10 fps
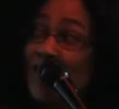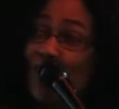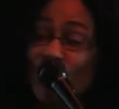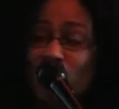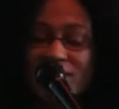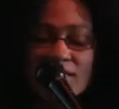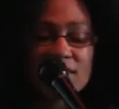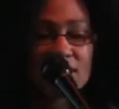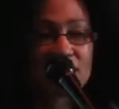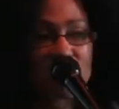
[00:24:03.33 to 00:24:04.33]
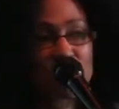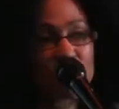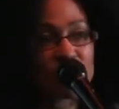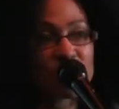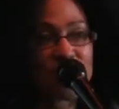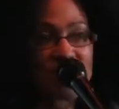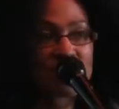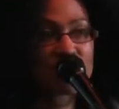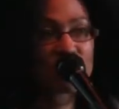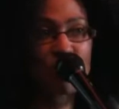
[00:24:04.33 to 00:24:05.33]
global citizens, they're social
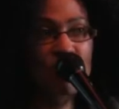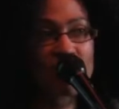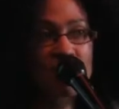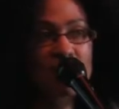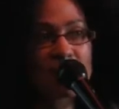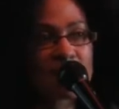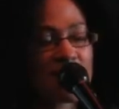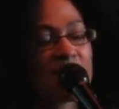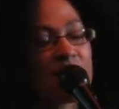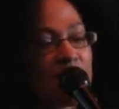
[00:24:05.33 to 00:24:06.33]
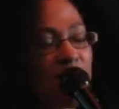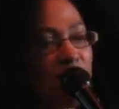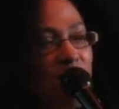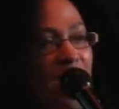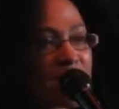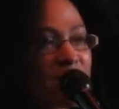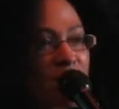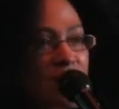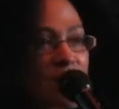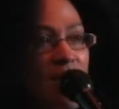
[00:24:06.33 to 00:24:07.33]
justice warriors, they're
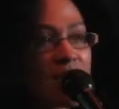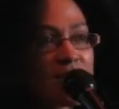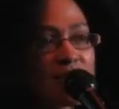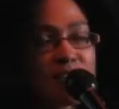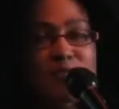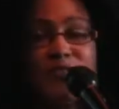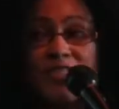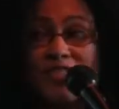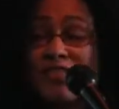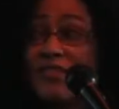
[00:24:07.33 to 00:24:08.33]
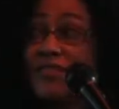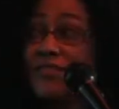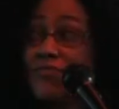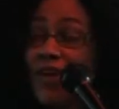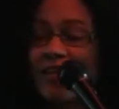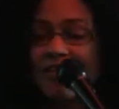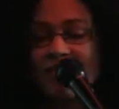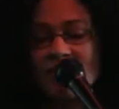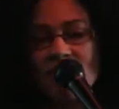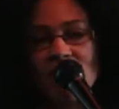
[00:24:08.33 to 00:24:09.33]
activists, artists, musicians,
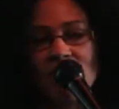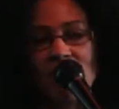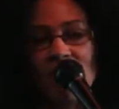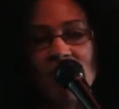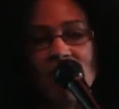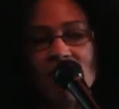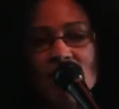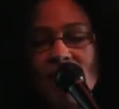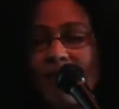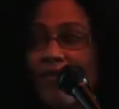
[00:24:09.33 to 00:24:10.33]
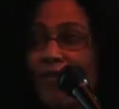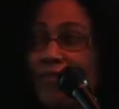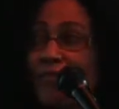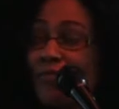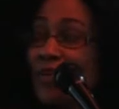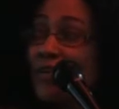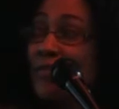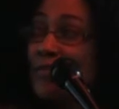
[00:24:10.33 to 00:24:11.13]
writers. They are, one of